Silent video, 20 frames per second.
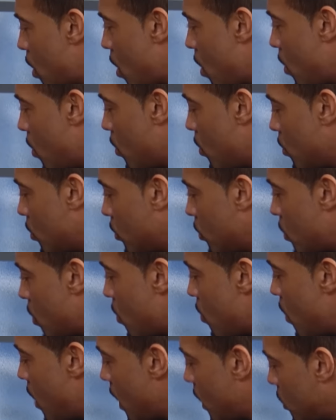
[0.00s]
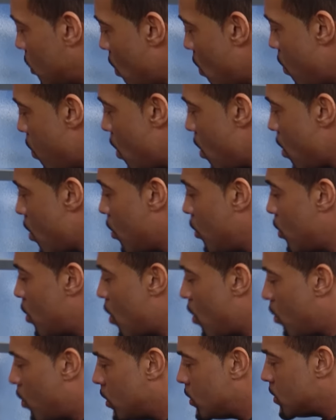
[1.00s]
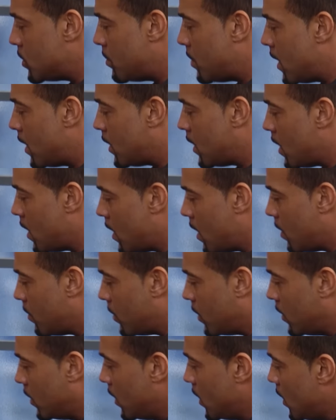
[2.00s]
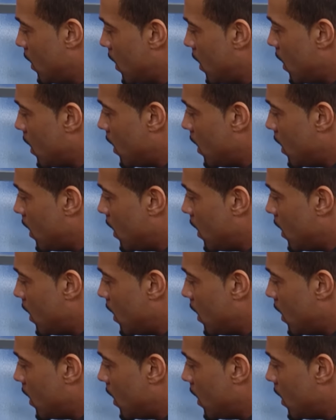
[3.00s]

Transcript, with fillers: no, no. You gotta be quiet if you want an explanation. Uh, it's